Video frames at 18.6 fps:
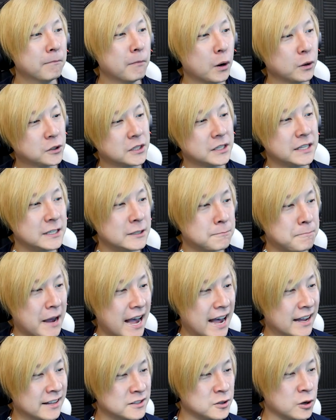Most of these
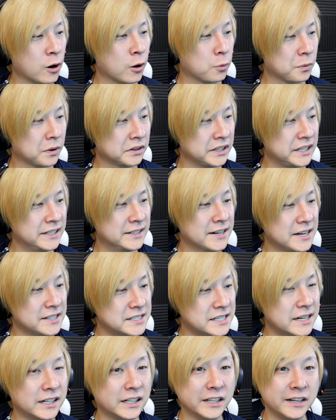paths are really
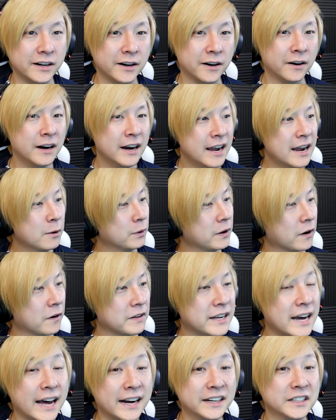nice and clear. We already
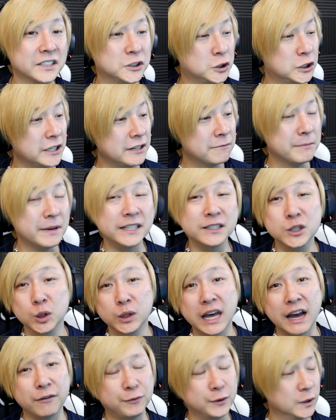got an achievement, so
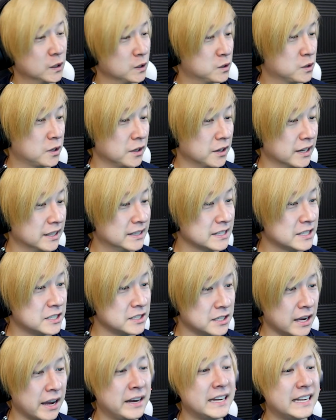that feels good. This
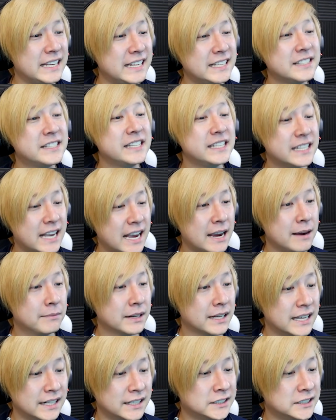is an easy game
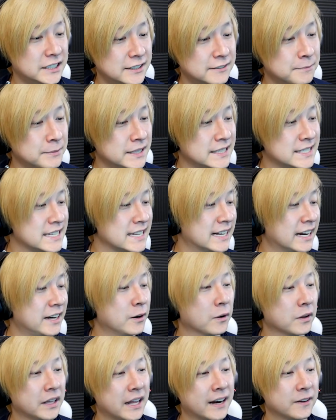to get achievements in. I
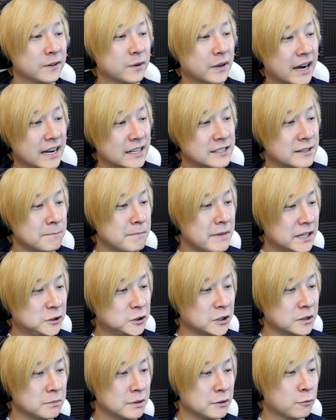know a lot of you guys have
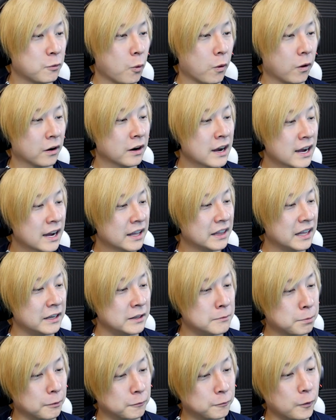mentioned before that
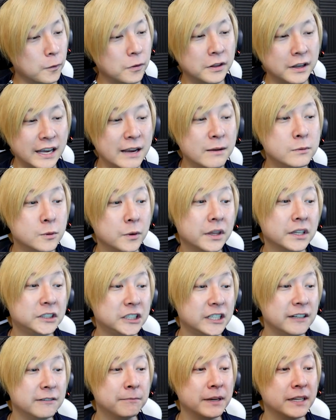you prefer the games with
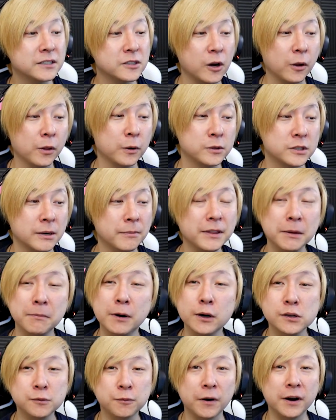achievements, although some of the
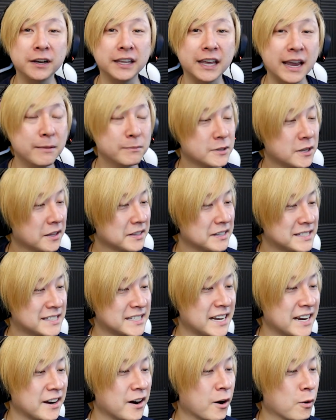most fun games on this site